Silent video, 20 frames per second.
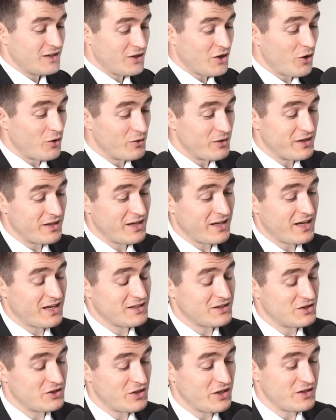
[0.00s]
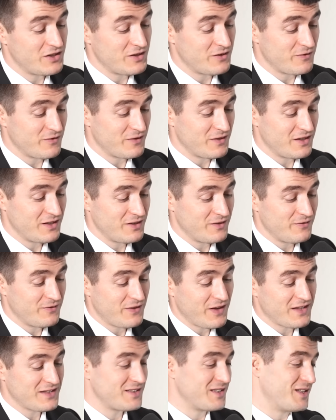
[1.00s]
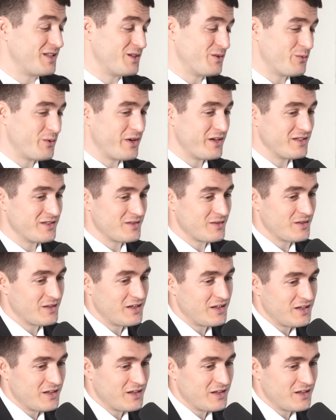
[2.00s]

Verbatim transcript: coding has changed in, in fascinating ways,